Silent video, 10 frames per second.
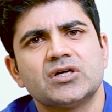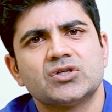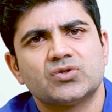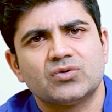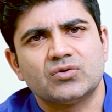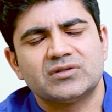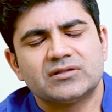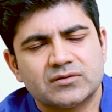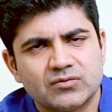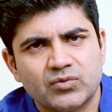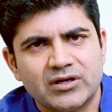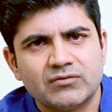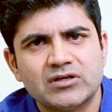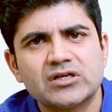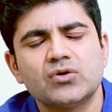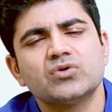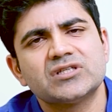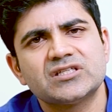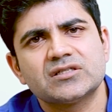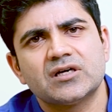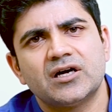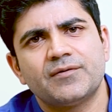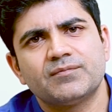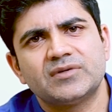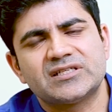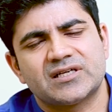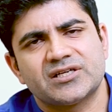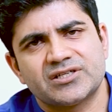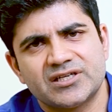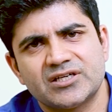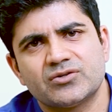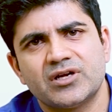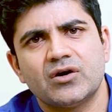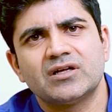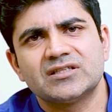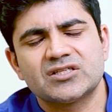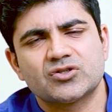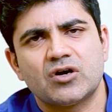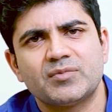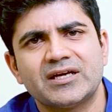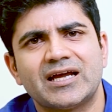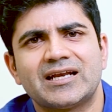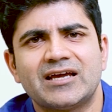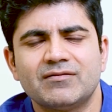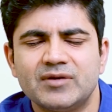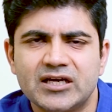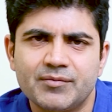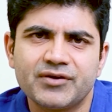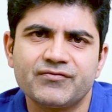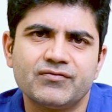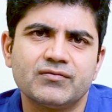So we'll close this discussion here today on this topic, and I will be coming